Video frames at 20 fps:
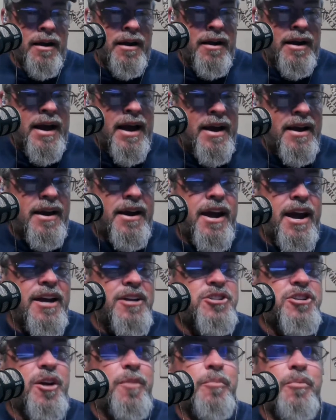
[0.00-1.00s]
kind of
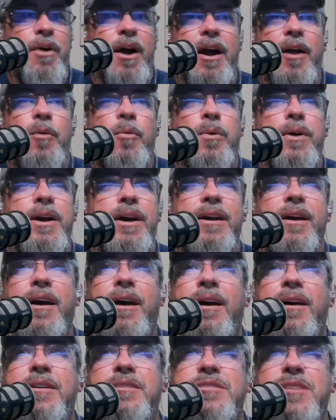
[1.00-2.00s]
catch up right quick.
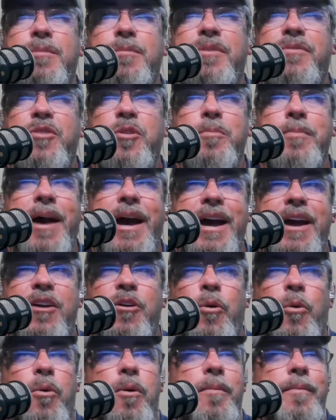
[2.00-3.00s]
Some of you may
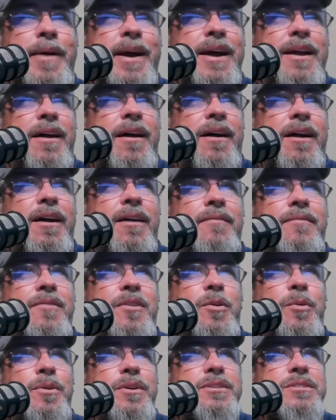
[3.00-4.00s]
or may not have
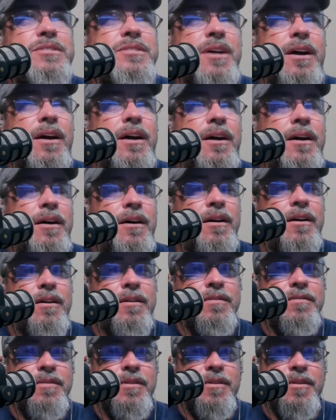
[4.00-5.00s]
noticed
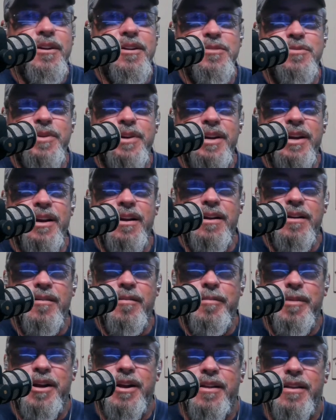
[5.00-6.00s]
because we did a
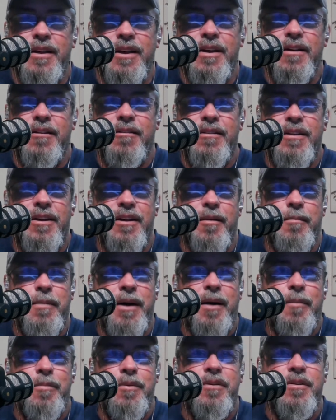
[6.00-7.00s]
little bit of thing or
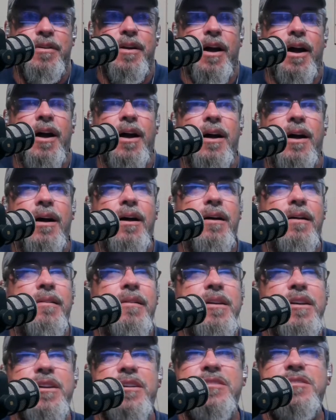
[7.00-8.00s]
thingamabopper.
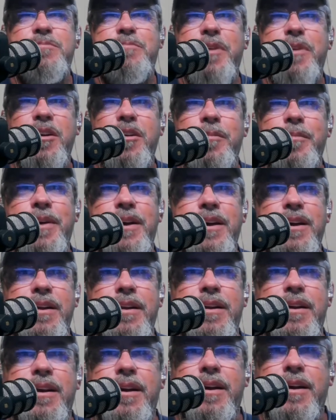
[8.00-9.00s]
The experiment
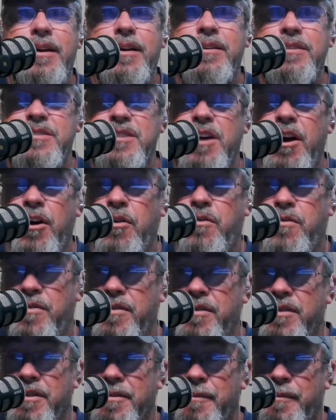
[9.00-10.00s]
is
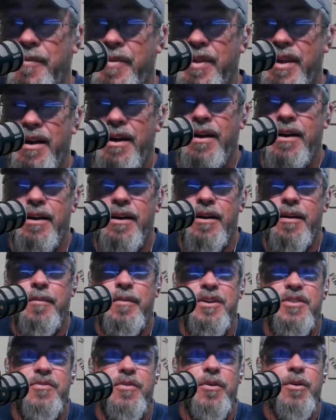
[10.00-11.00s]
over
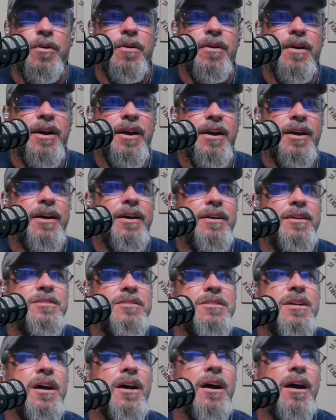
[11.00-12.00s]
as far as